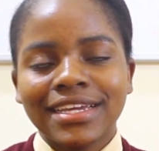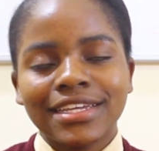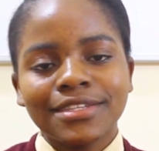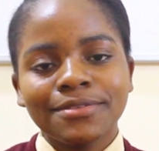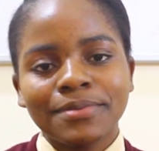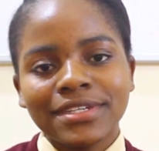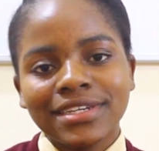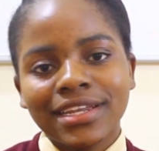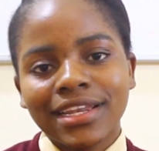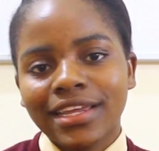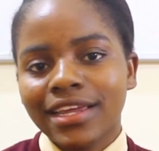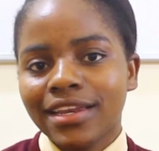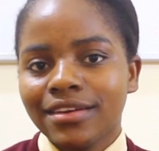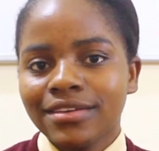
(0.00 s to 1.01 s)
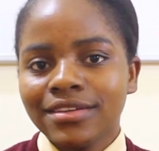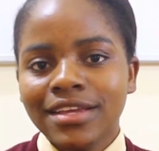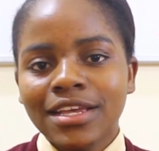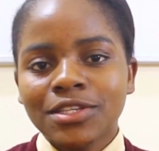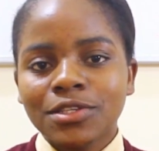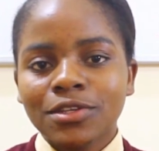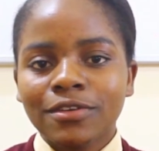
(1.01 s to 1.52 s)
especially in
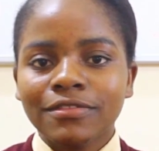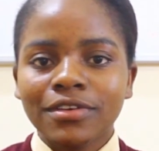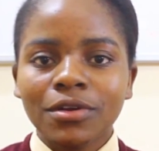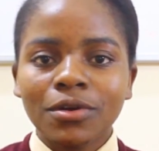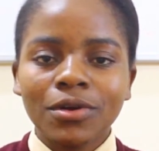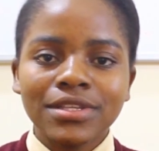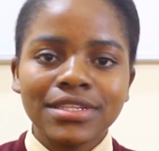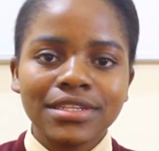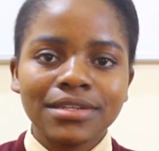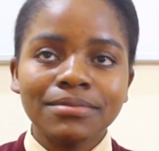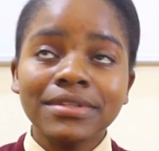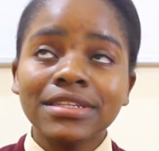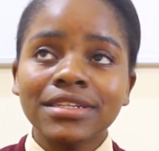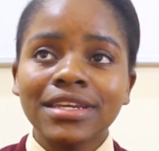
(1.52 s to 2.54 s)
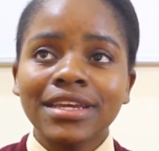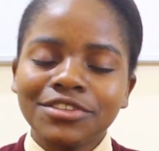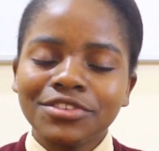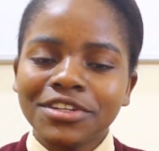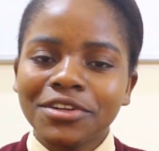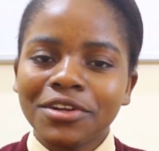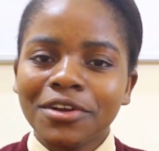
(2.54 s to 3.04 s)
solving concepts, in
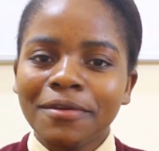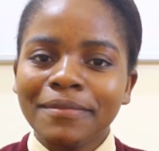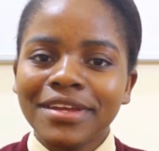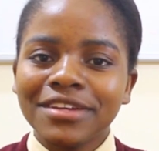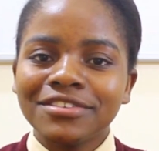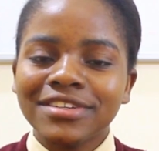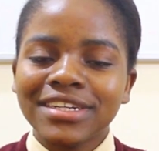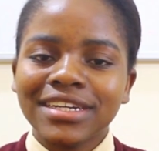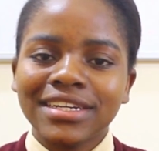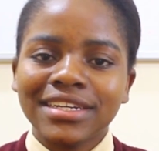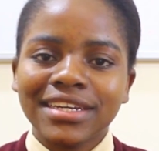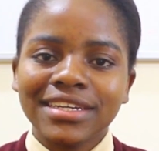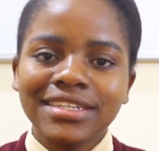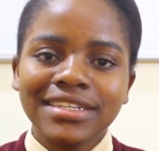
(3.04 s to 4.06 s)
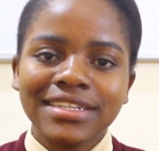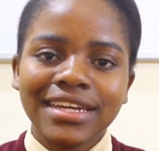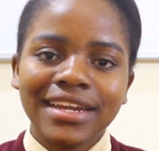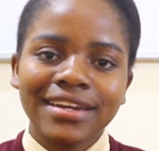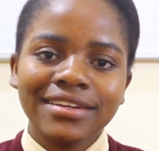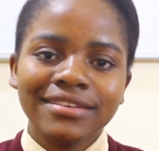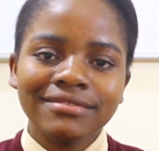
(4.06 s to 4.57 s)
trigonometry,
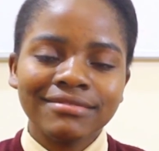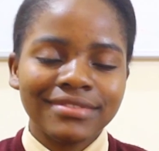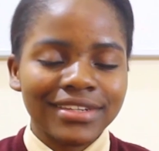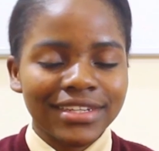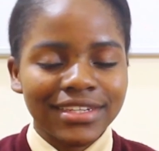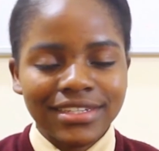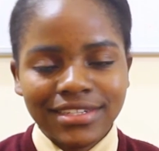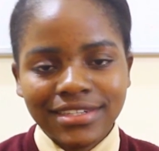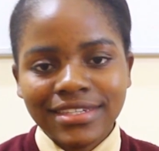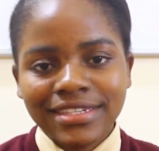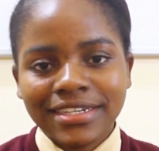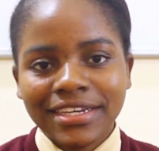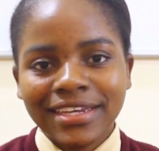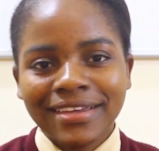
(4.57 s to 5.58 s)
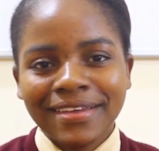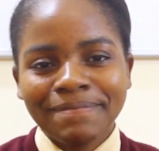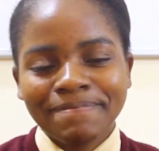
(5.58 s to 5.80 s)
induction, etc.